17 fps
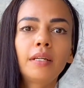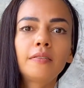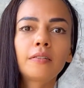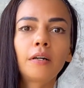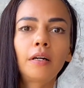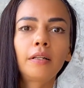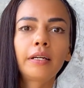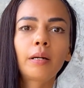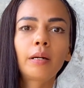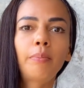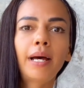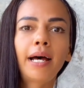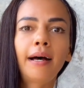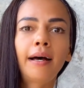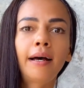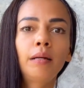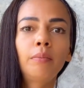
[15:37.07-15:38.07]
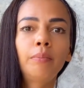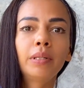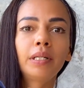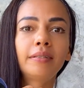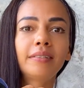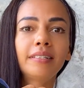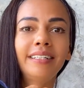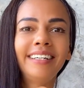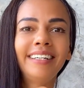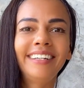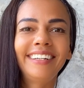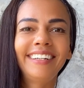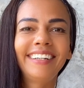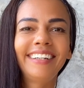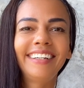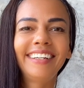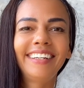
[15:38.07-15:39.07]
got like a pad built in,
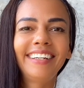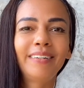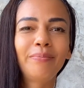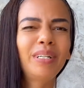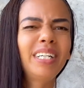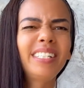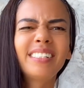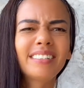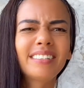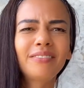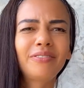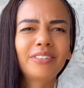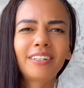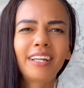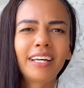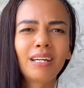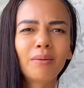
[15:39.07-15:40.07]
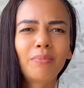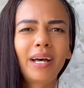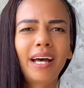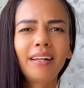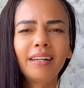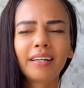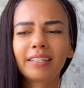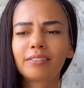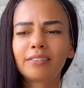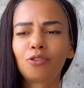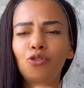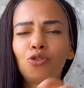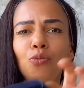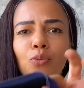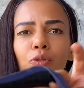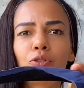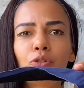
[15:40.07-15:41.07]
but it doesn't feel like a pad. Like, it's
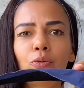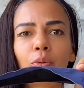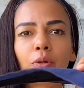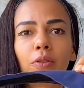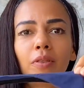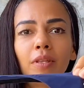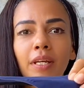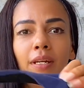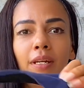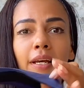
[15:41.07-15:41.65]
super, super thin.